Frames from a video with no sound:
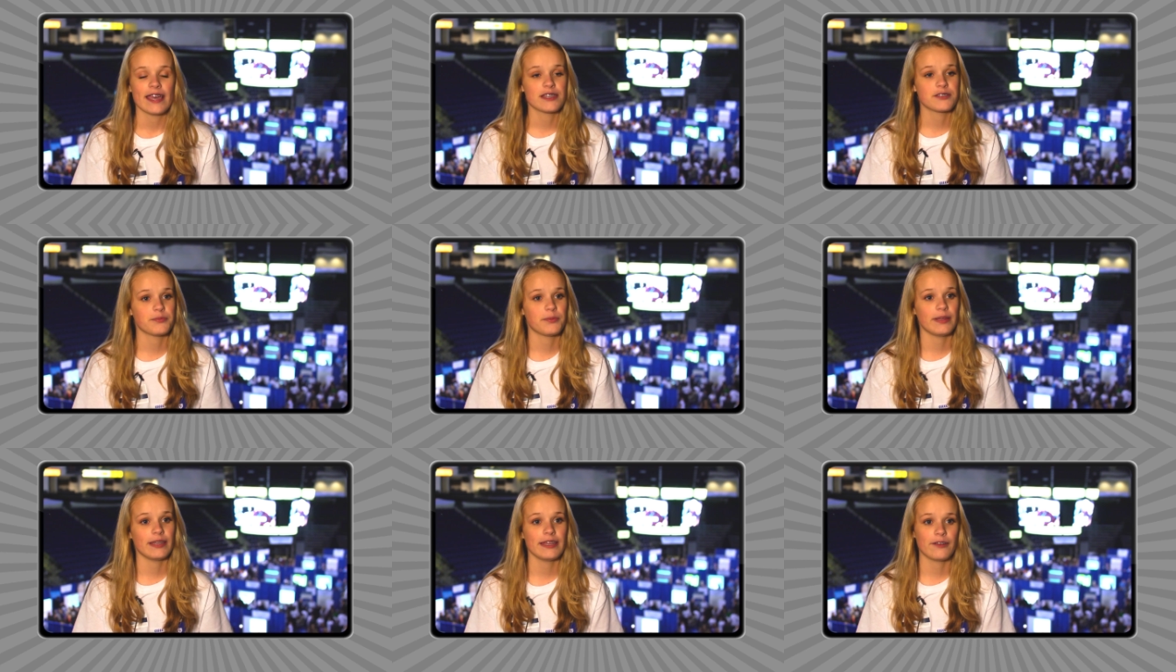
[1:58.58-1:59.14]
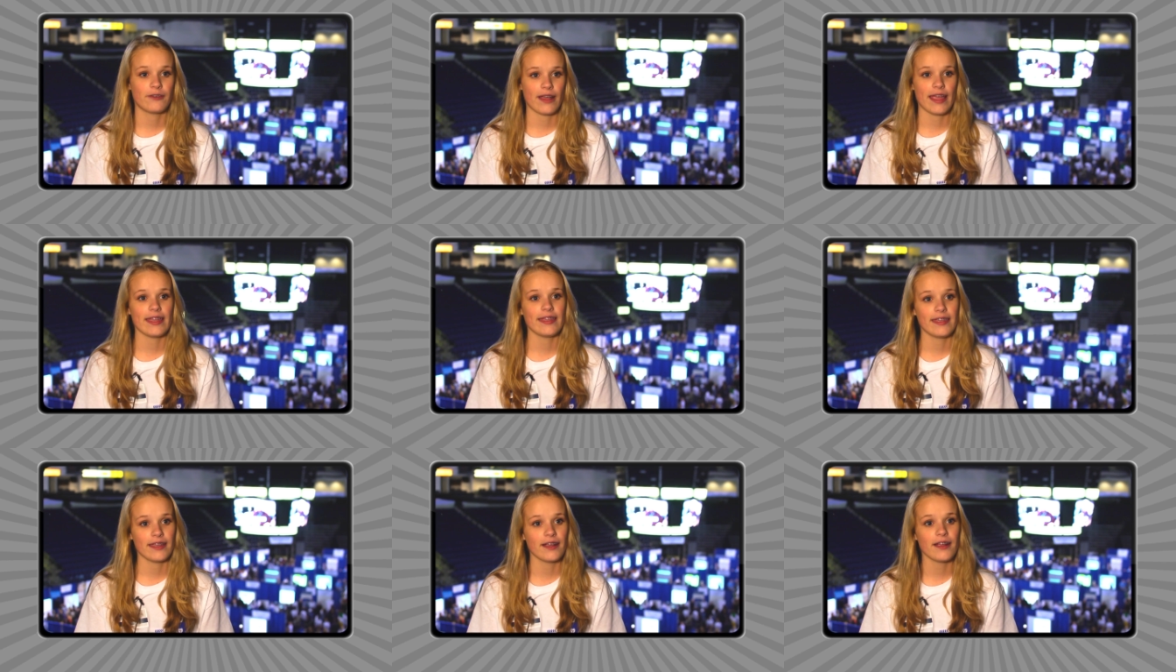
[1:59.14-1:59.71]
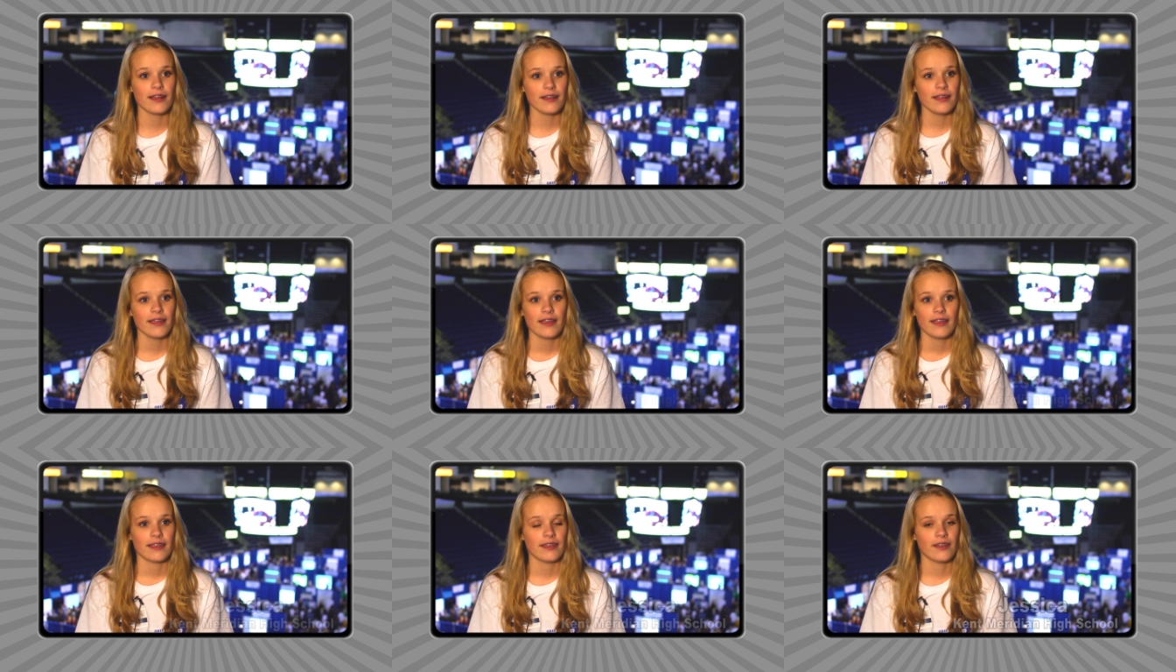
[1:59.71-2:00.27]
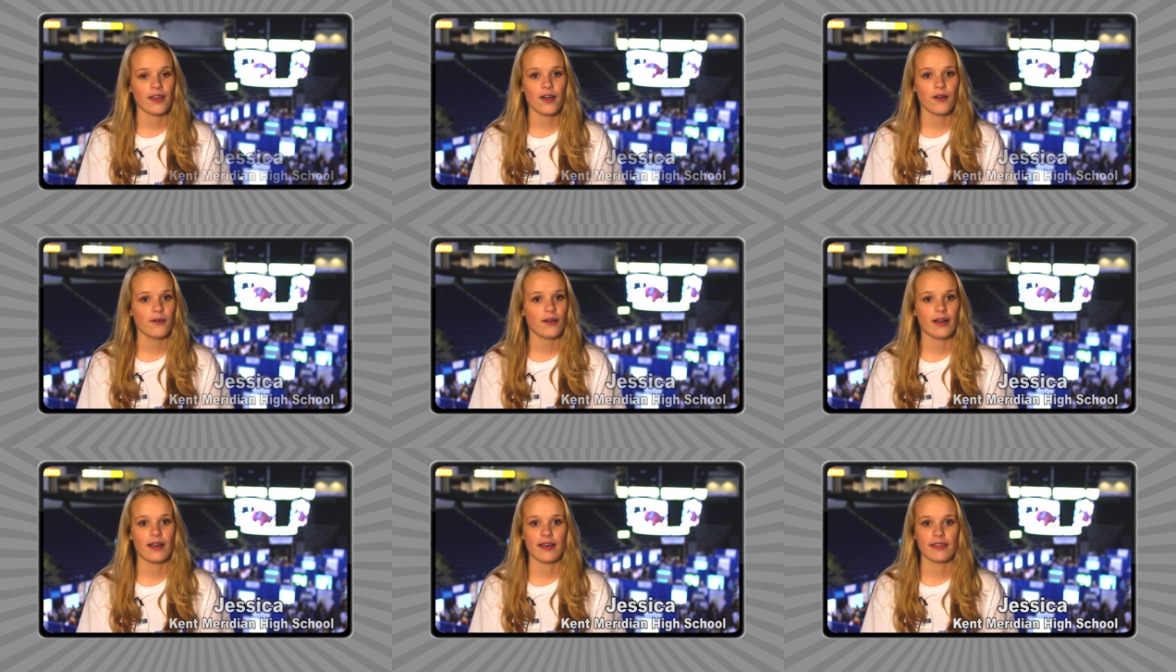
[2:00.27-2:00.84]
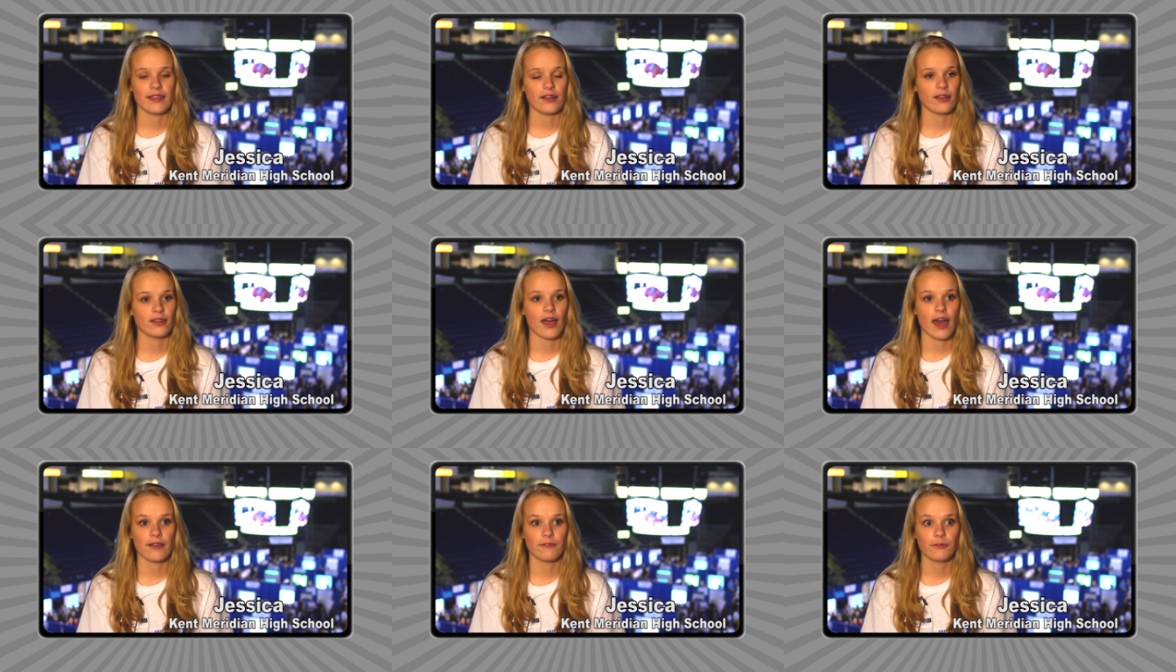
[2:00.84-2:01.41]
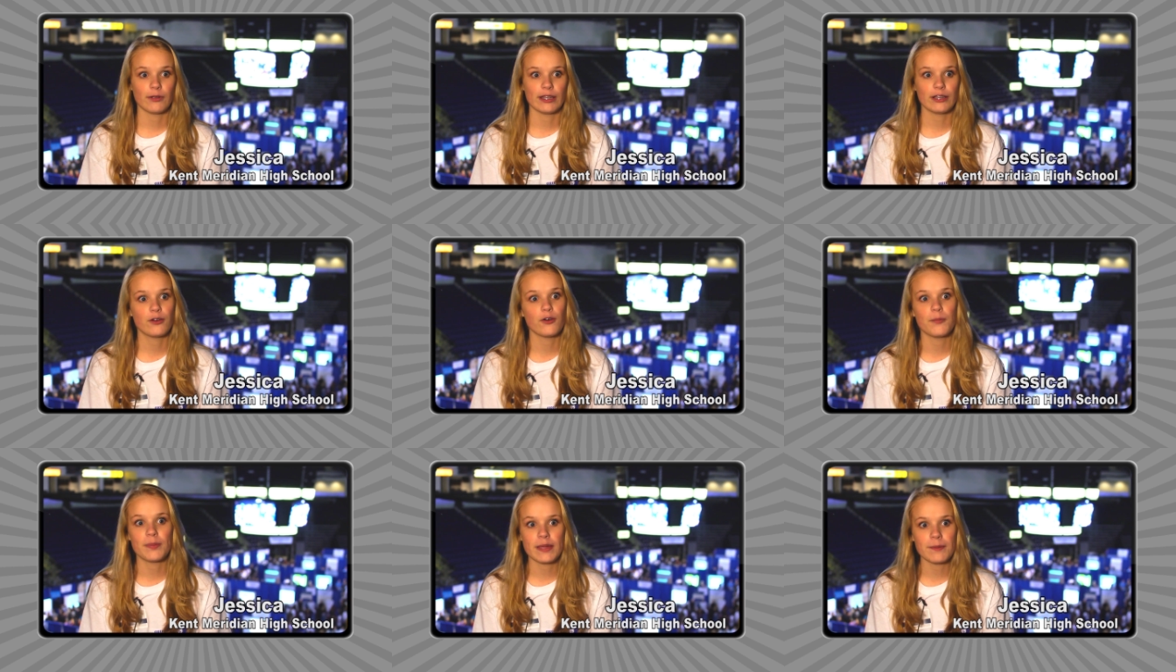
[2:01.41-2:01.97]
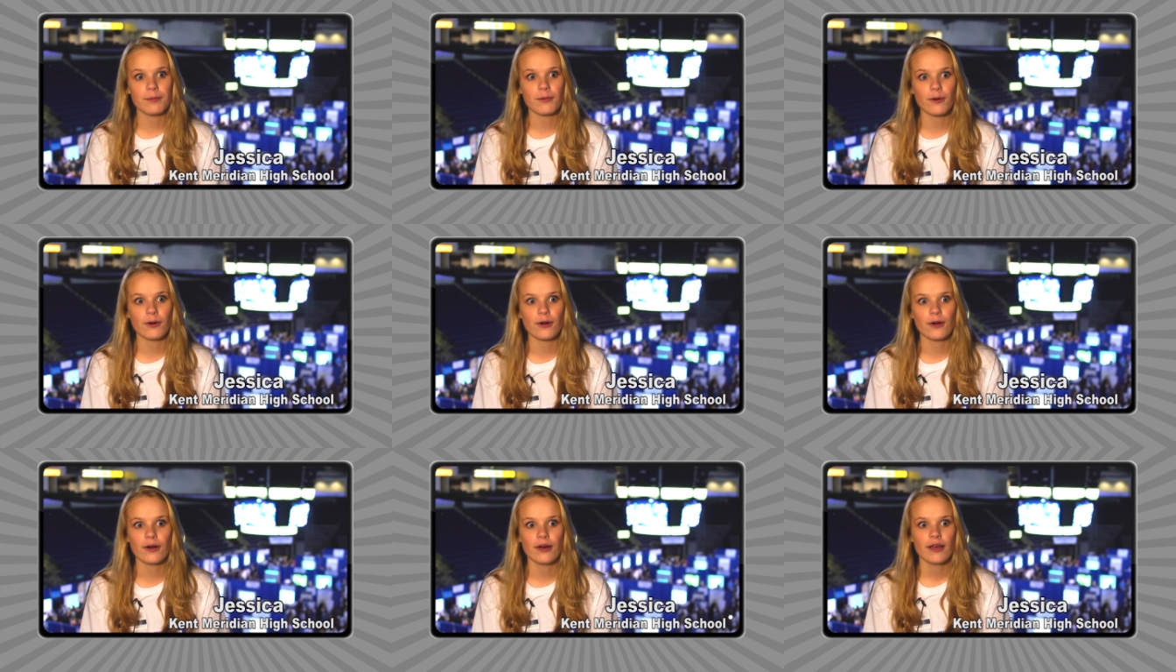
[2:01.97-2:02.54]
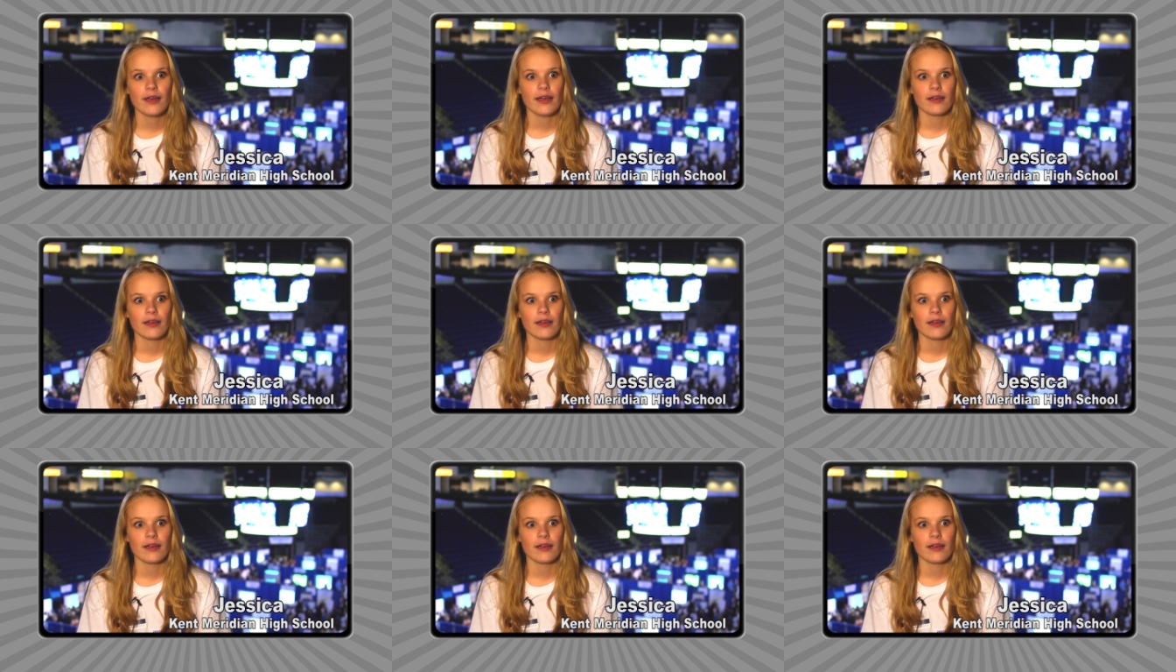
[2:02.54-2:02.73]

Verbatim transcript: It's really great here. You know, there are a lot of really cool people,